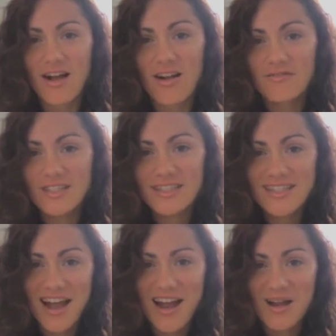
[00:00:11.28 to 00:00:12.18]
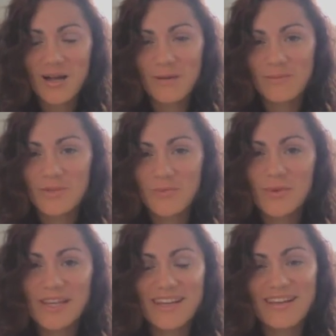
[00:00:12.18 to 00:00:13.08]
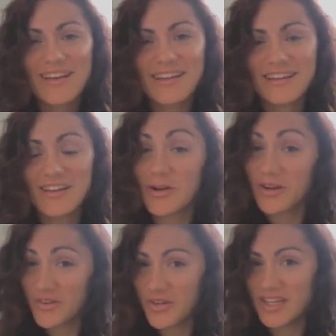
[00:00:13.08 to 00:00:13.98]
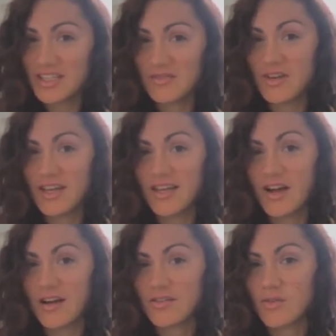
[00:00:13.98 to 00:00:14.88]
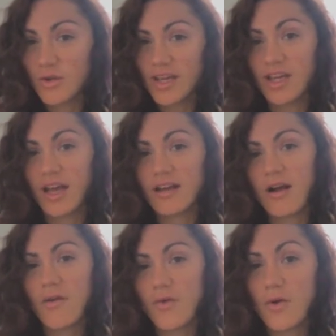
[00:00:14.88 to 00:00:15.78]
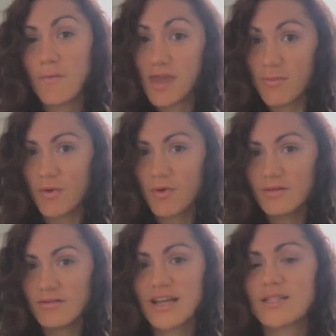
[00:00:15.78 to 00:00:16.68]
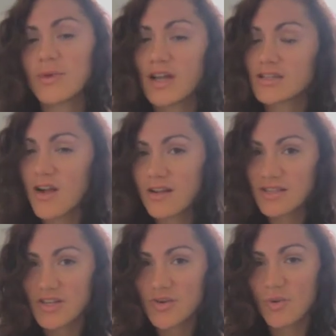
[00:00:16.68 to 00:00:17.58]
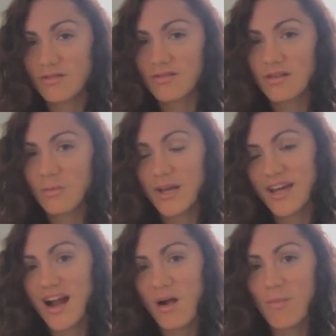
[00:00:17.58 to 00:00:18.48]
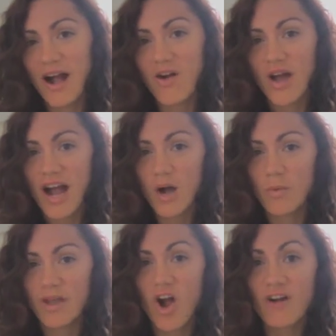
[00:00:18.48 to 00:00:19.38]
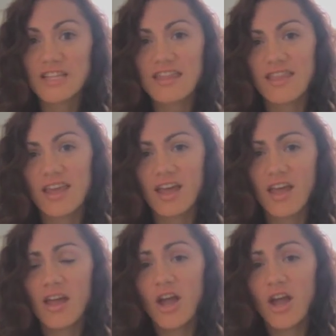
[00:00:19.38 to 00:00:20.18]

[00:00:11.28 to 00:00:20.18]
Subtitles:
Oftentimes we, in our creativity, are looking at other people. Last week I talked to you a little bit about how we often think,